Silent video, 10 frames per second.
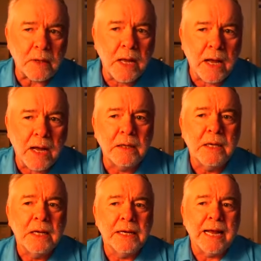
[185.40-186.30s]
uh,
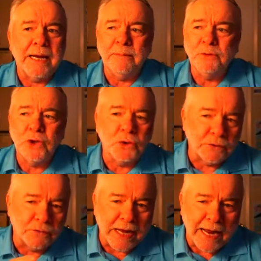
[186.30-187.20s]
a guy named
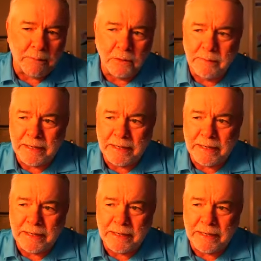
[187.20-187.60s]
Joseph Campbell.